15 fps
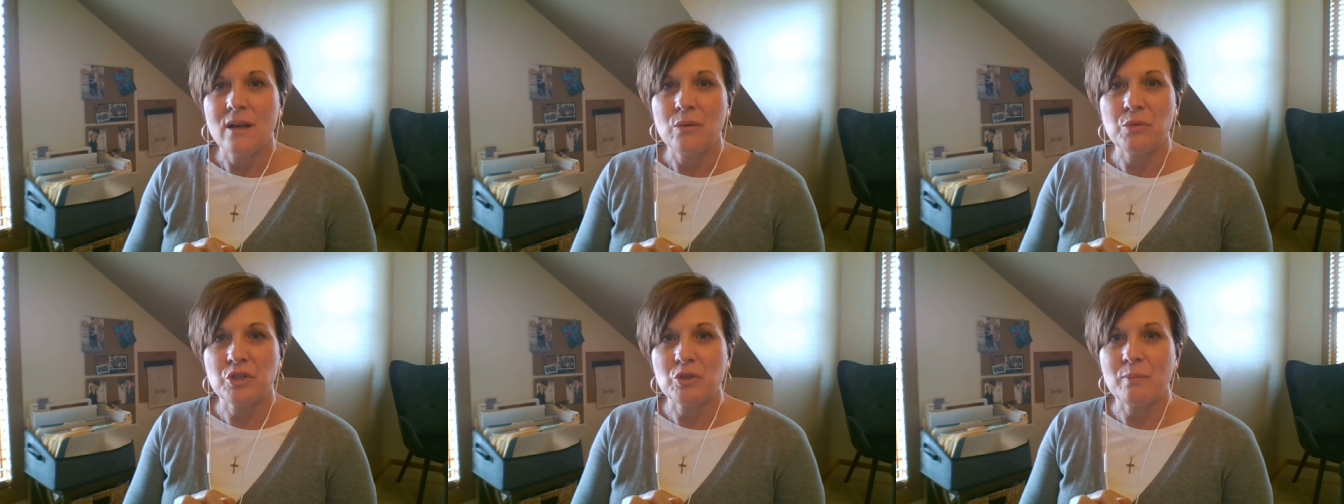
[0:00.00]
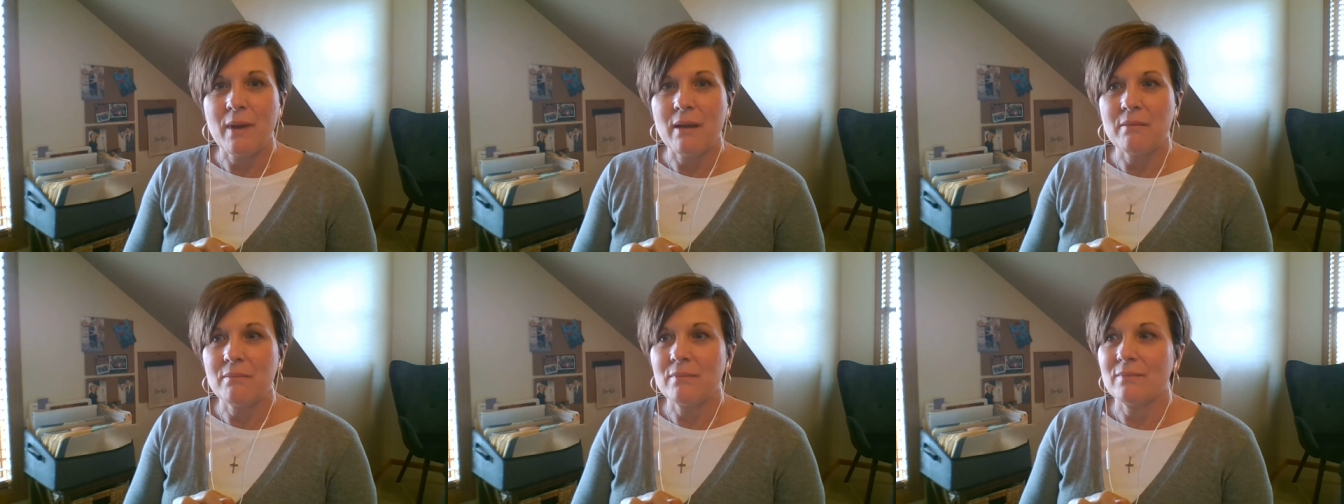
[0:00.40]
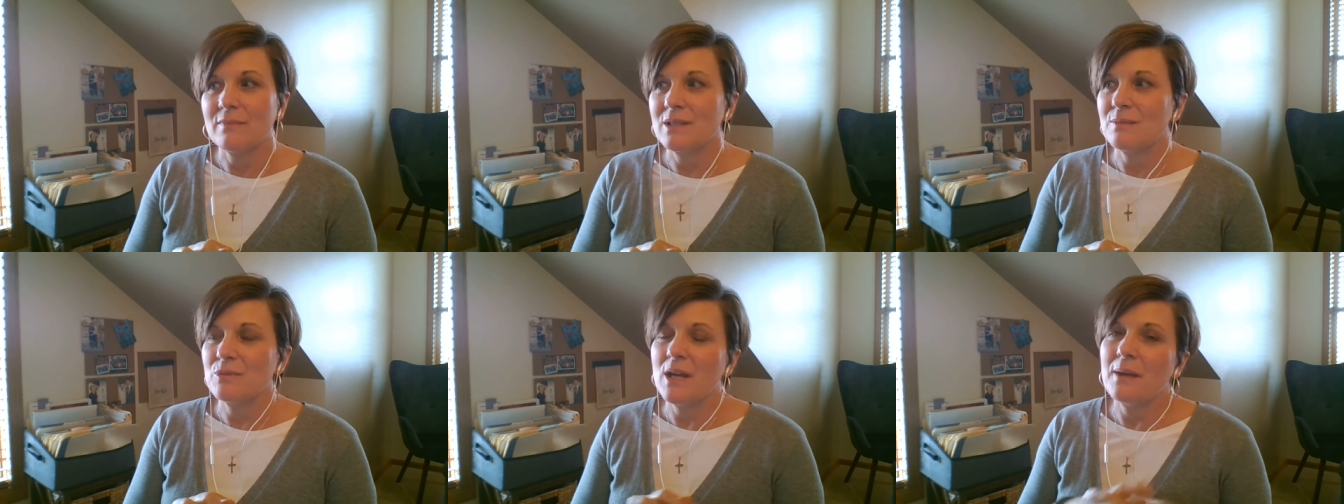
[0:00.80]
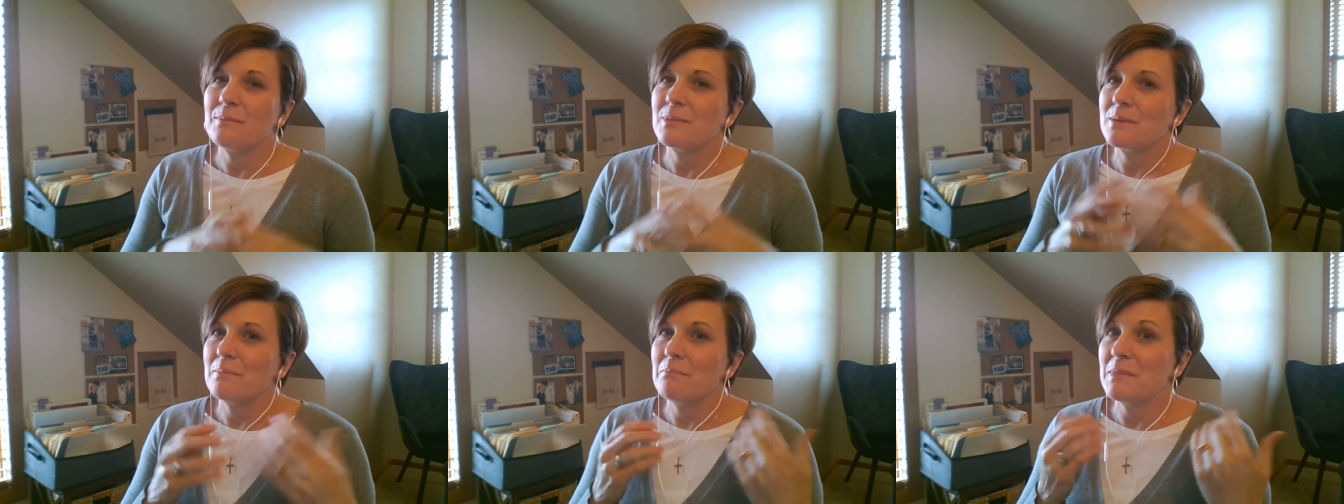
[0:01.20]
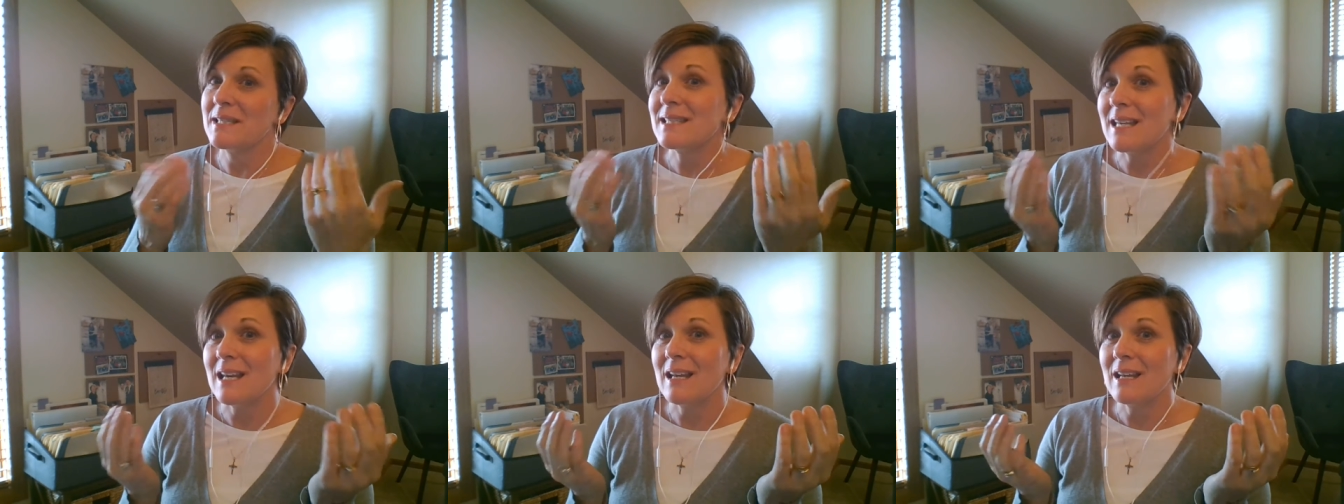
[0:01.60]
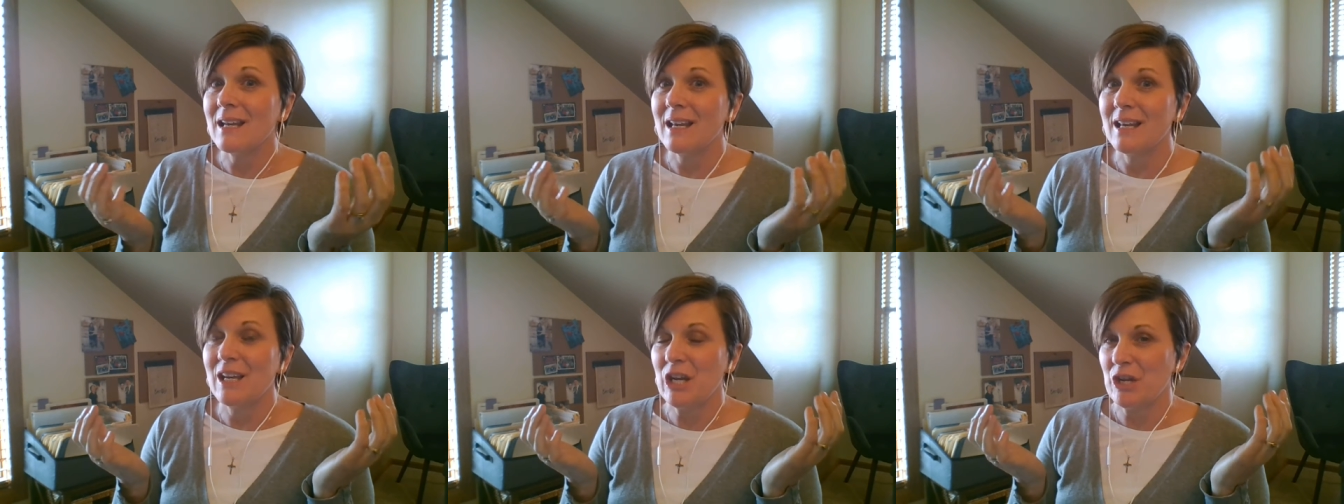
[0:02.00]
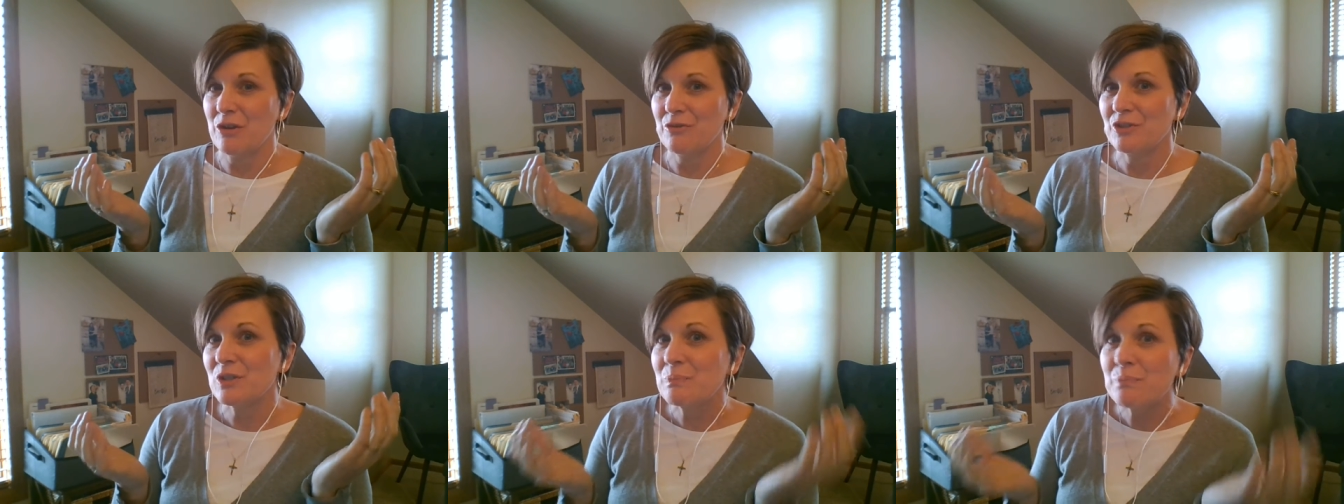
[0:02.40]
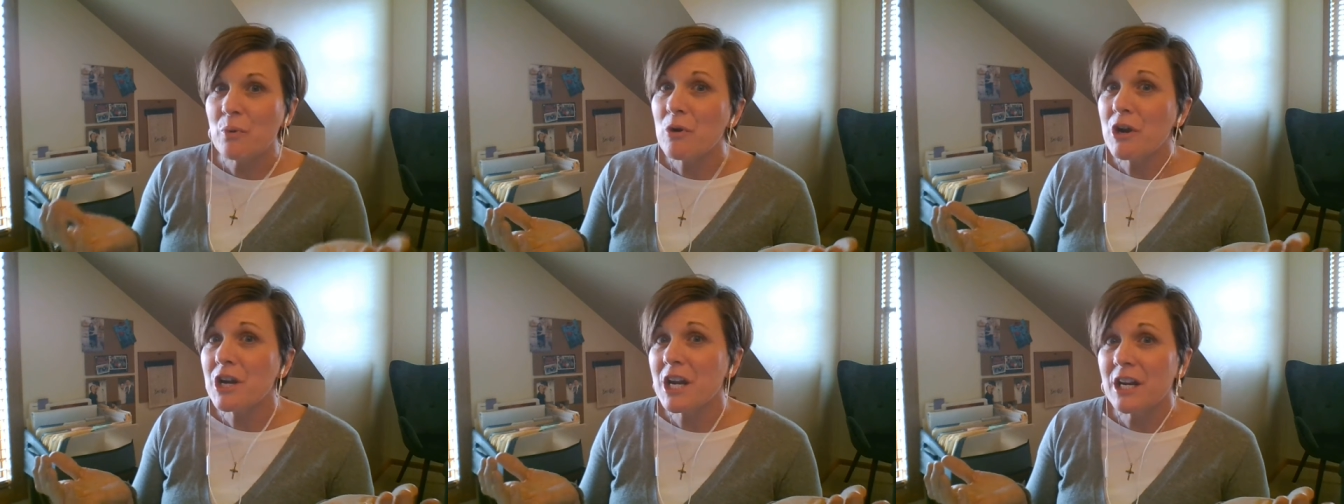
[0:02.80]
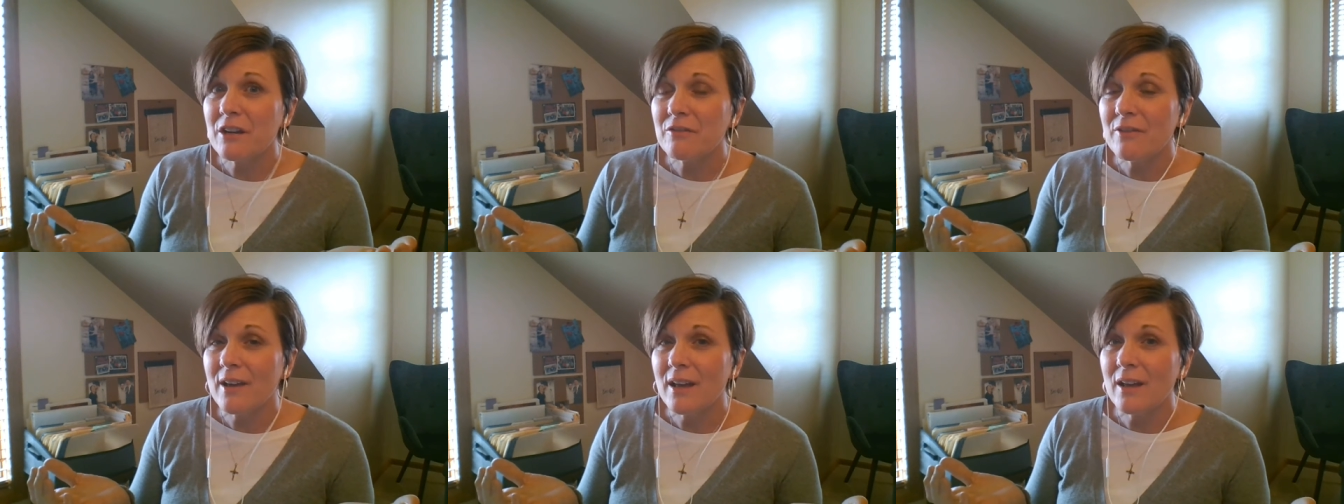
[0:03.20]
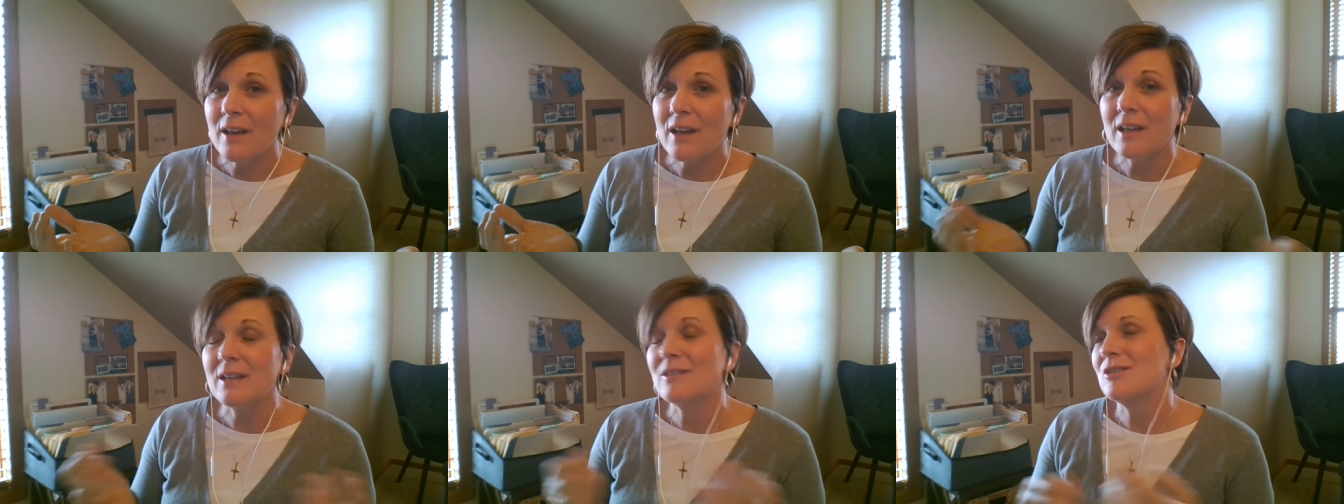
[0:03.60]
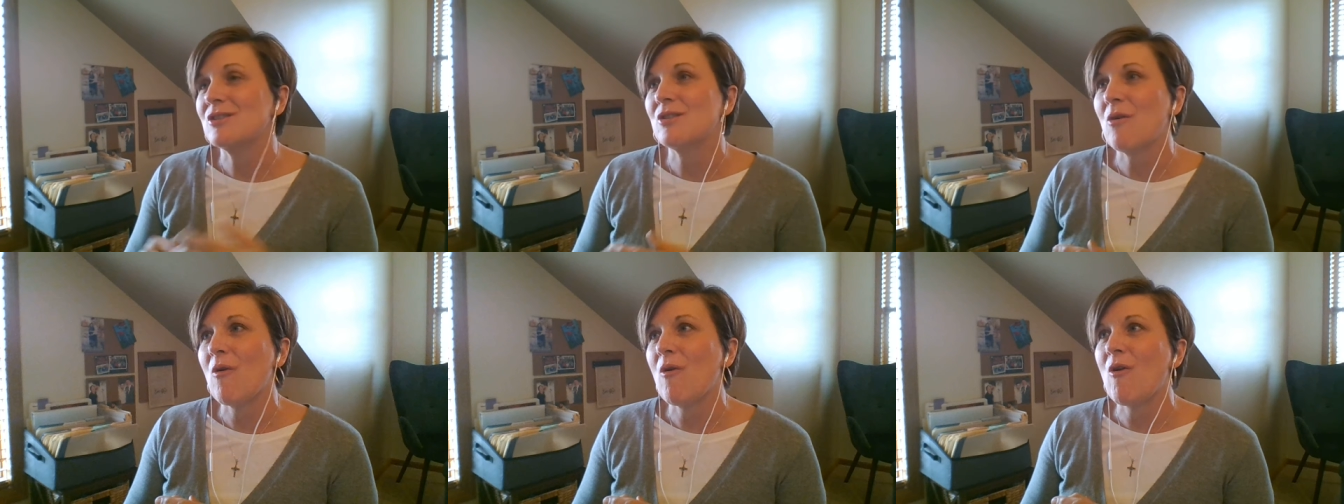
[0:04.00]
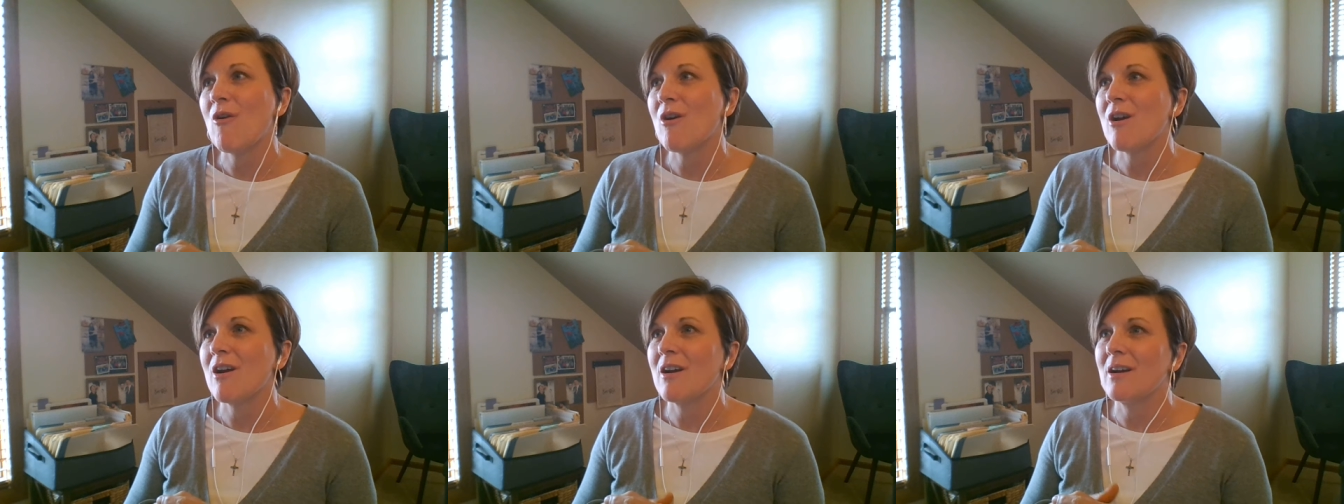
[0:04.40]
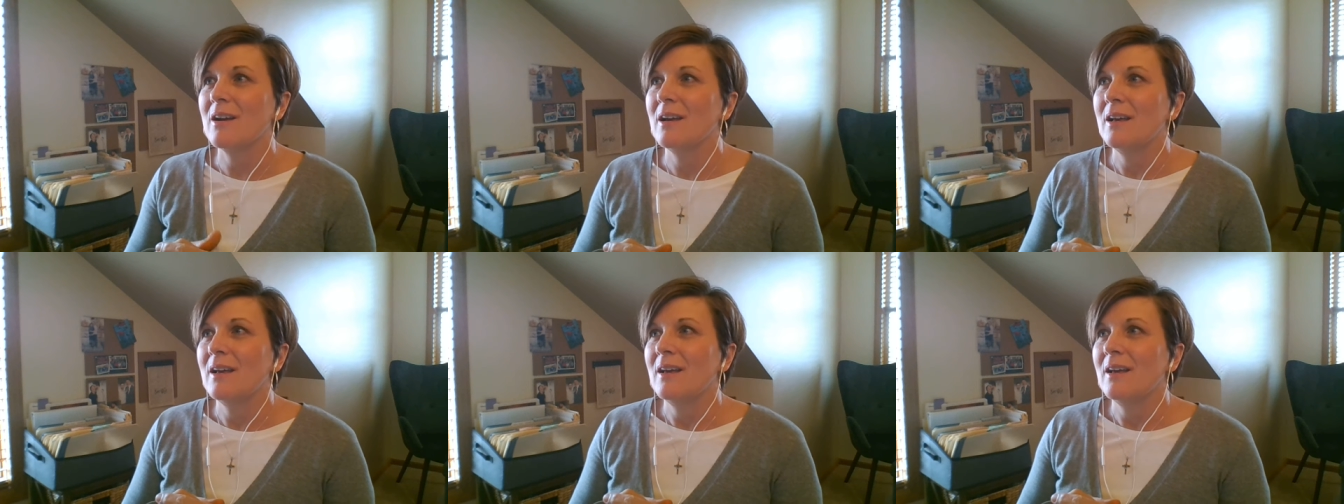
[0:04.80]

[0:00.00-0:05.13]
which meant sometimes missing, you know, sporting events or